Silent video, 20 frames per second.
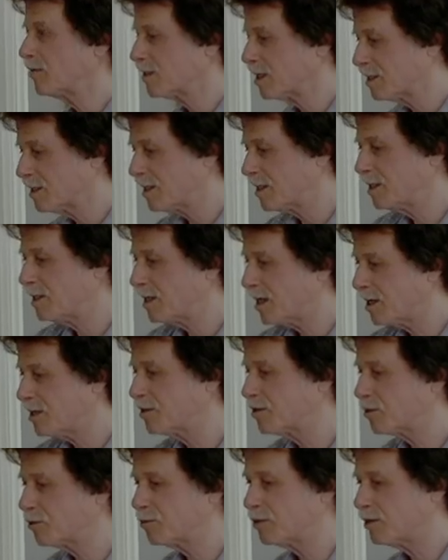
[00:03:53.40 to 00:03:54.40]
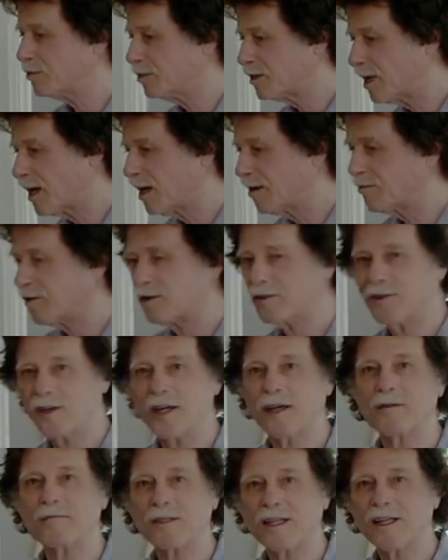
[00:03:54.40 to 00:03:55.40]
I was a teenager, we would have our
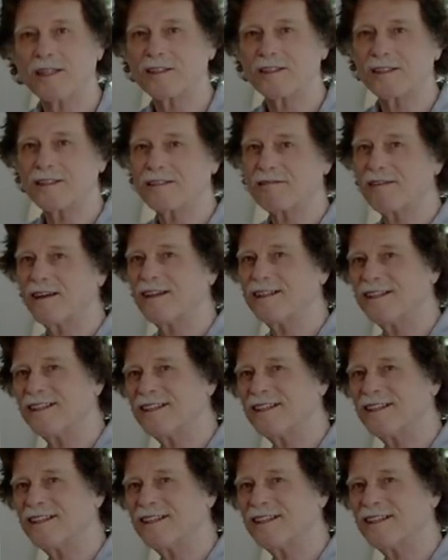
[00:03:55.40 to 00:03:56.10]
jam sessions right